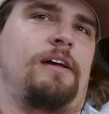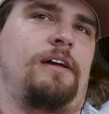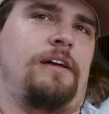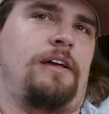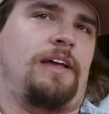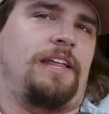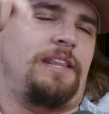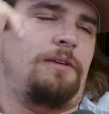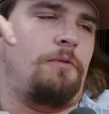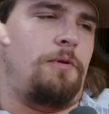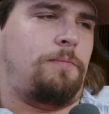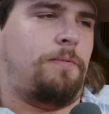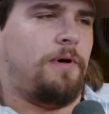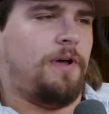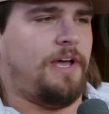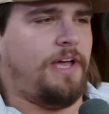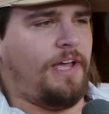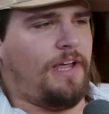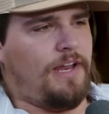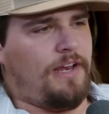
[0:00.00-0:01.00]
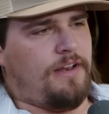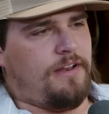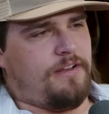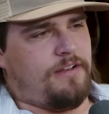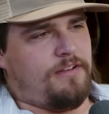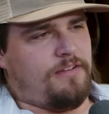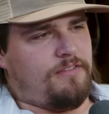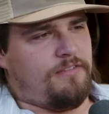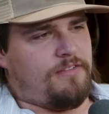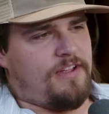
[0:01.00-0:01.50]
And then we play,
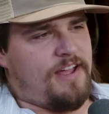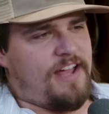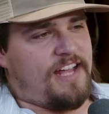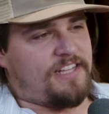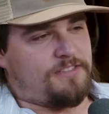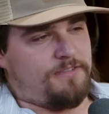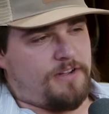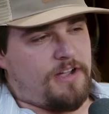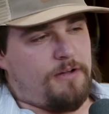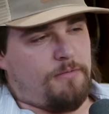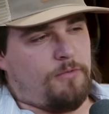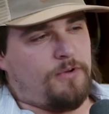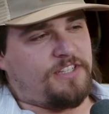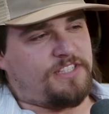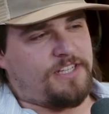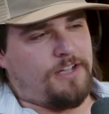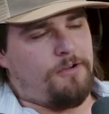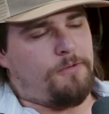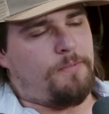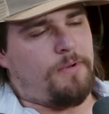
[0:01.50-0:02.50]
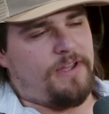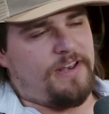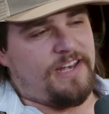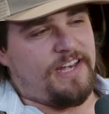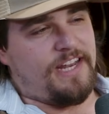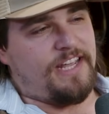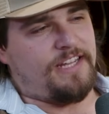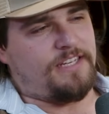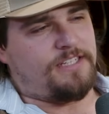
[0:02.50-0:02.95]
as of a couple weeks ago, we played Need